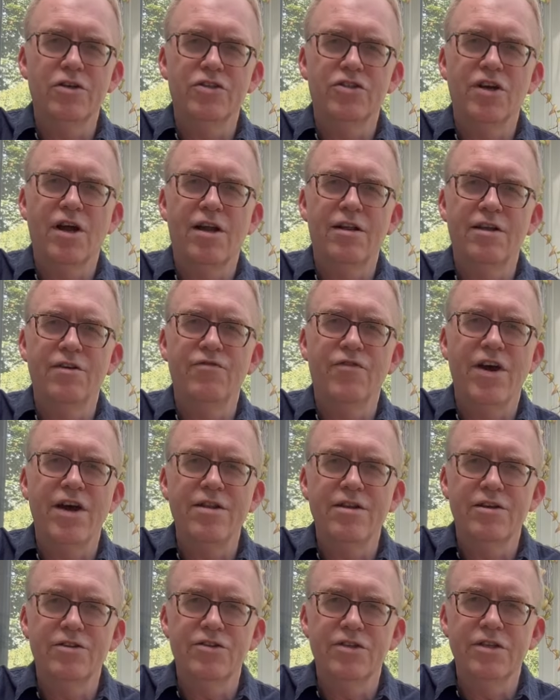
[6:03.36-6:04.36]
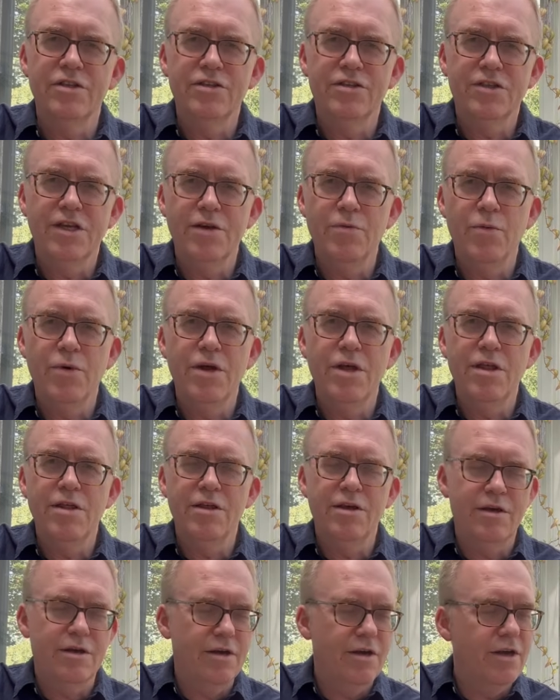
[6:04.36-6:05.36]
Charlie Feathers in the same way
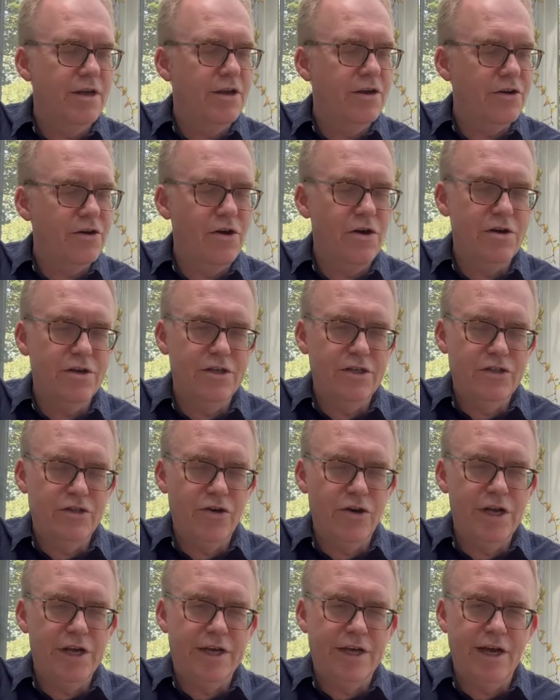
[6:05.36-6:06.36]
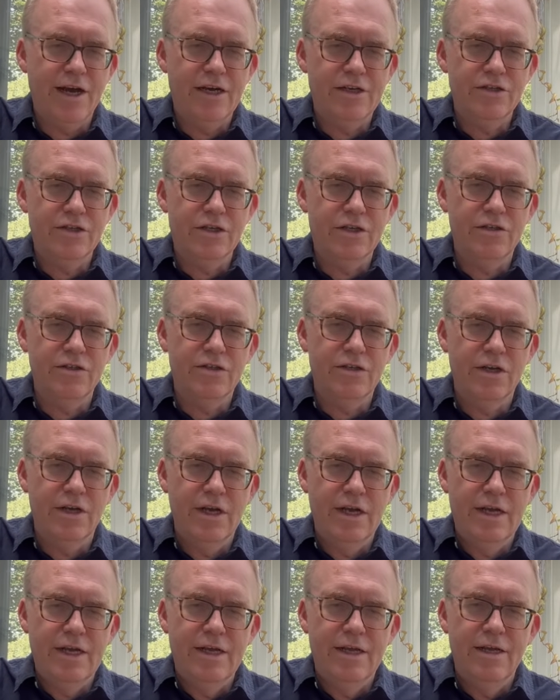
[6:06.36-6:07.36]
that he recorded Johnny Cash, because
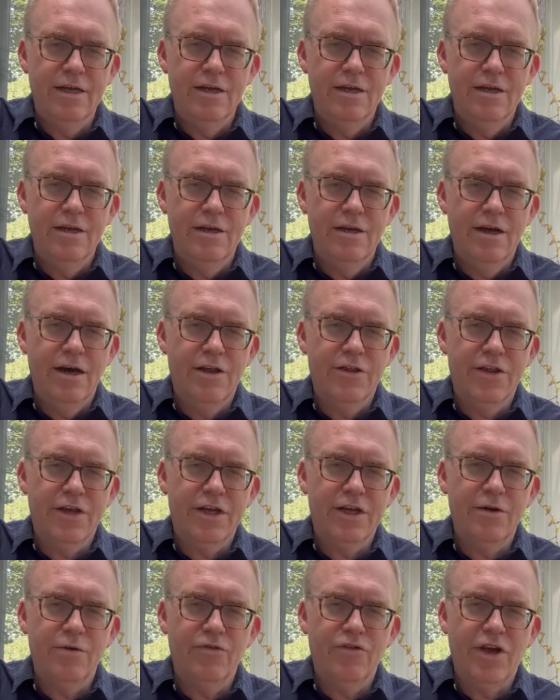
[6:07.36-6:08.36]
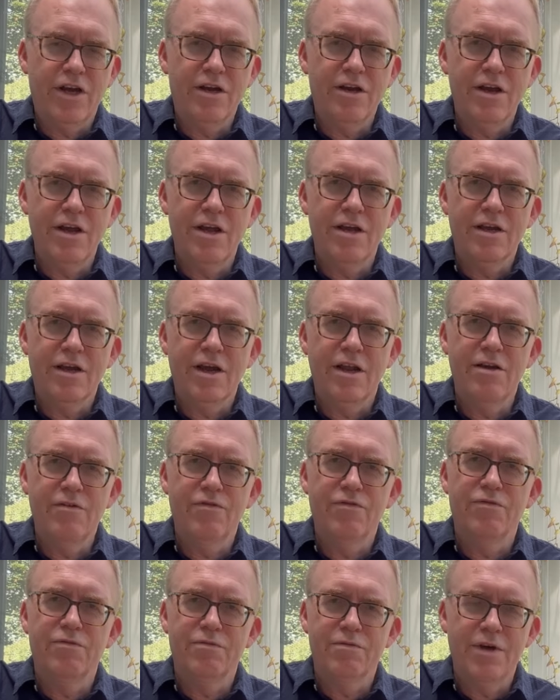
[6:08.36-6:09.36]
I think it was a great kind of
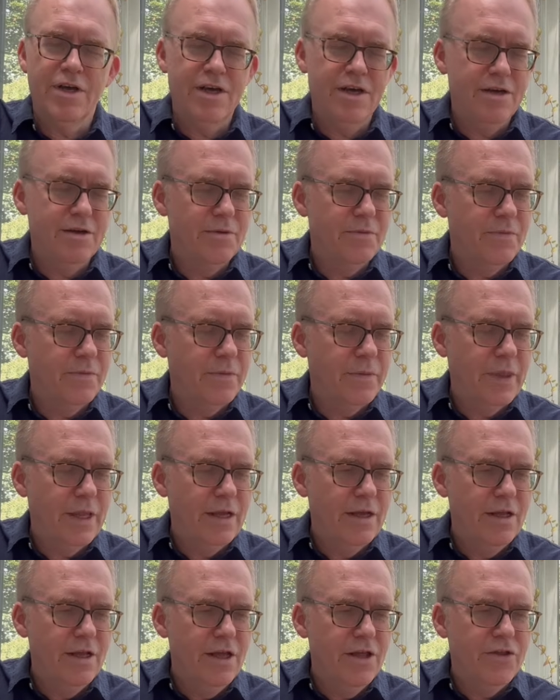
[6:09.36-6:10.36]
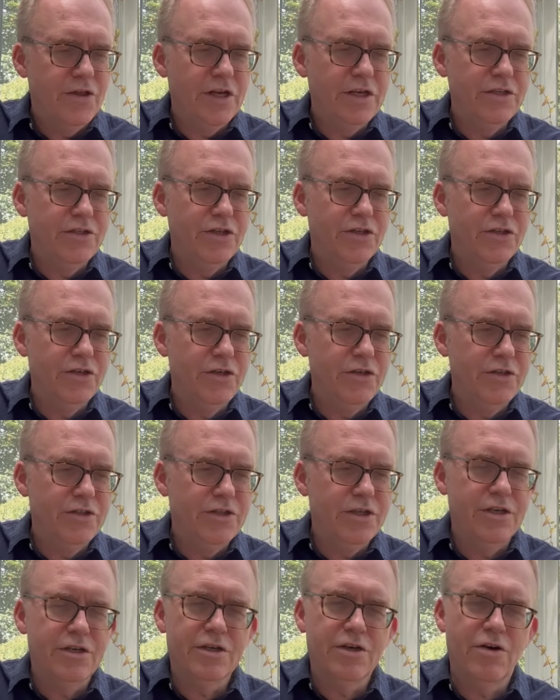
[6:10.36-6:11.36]
thing to do,
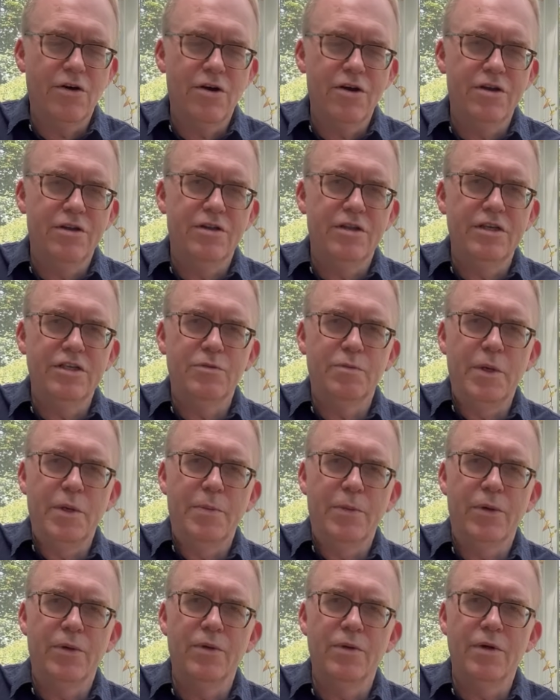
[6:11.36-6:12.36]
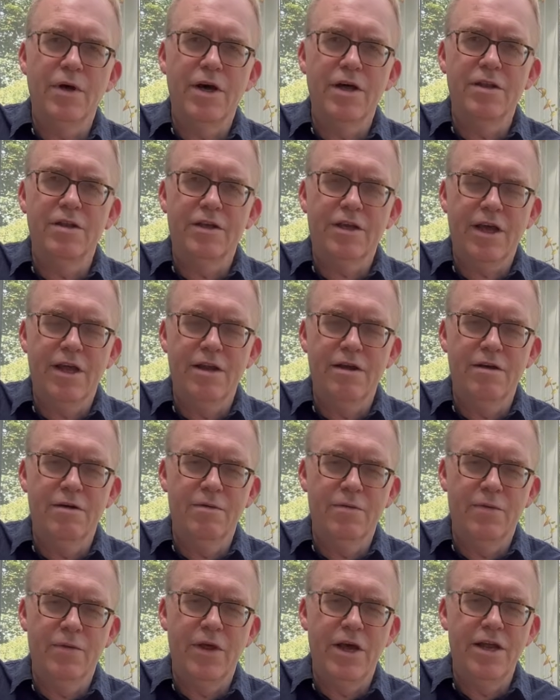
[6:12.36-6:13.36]
to record these people at the kind of
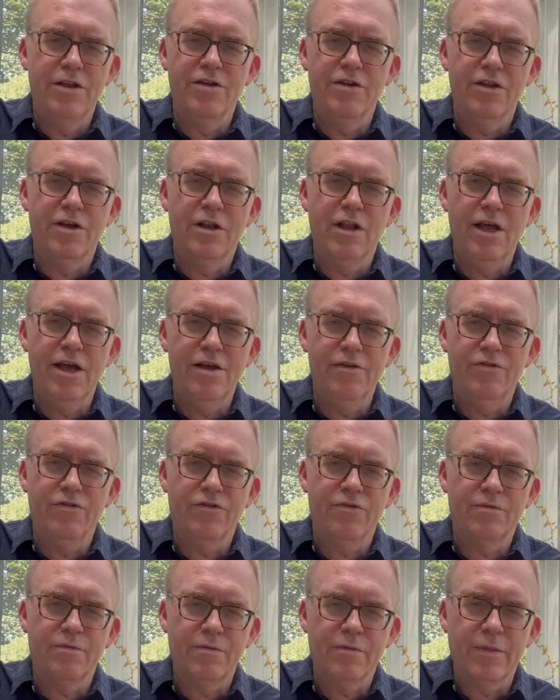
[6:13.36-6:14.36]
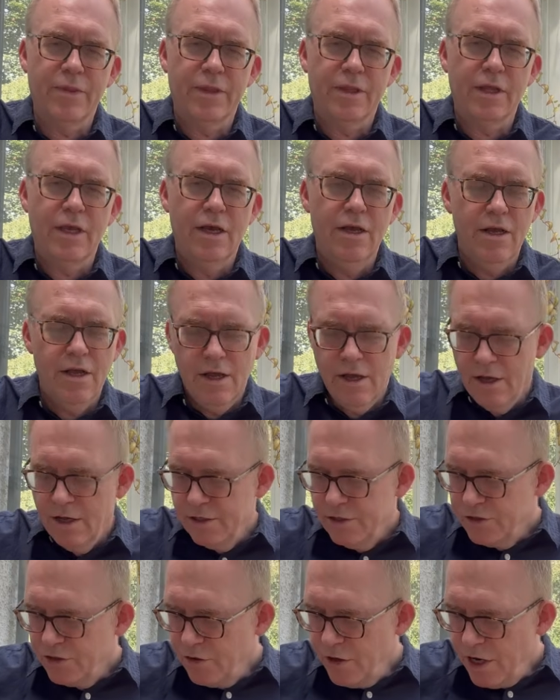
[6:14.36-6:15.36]
end of their
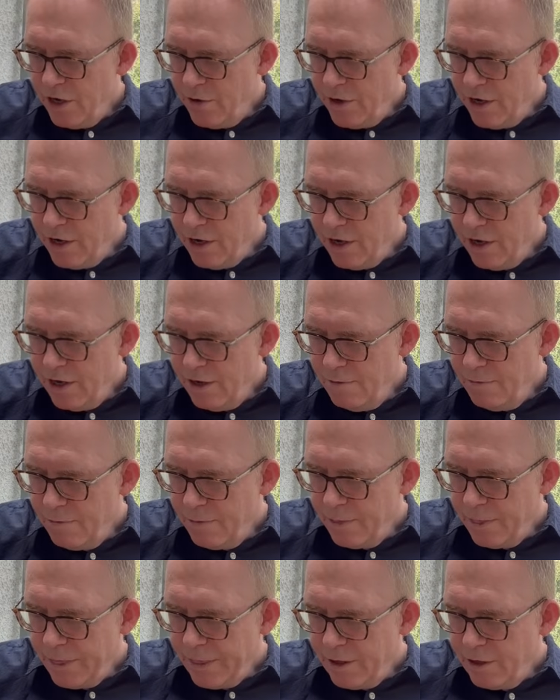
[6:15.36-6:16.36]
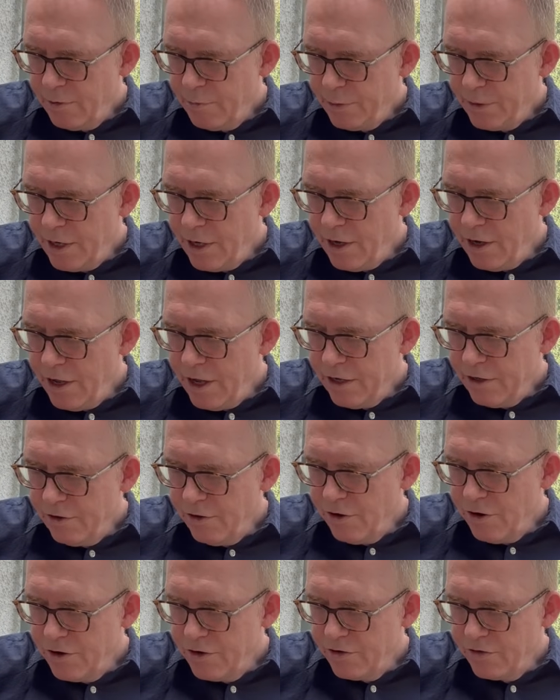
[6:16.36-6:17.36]
lives. So anyway, you're playing an A
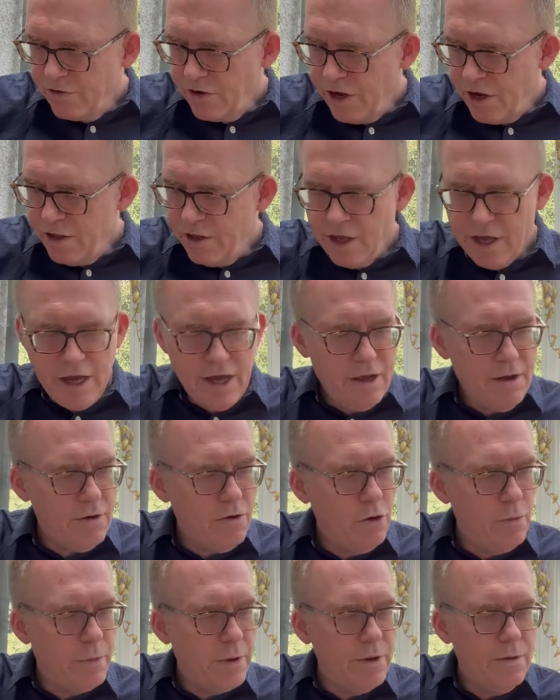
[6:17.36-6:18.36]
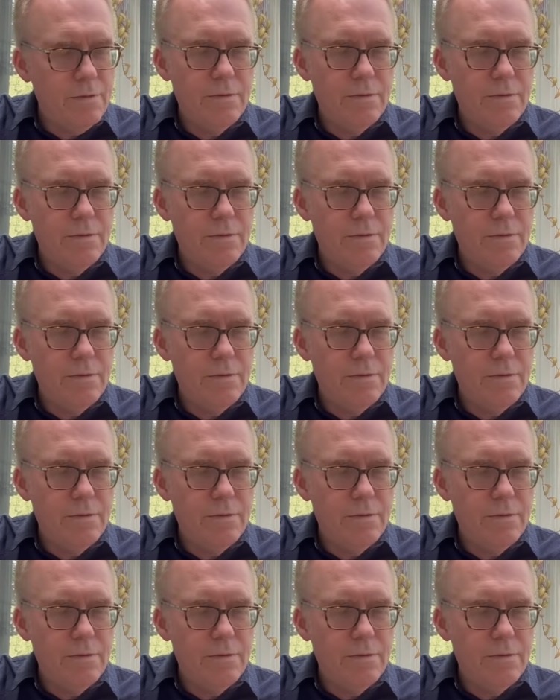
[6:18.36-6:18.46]
chord, you hit the A open,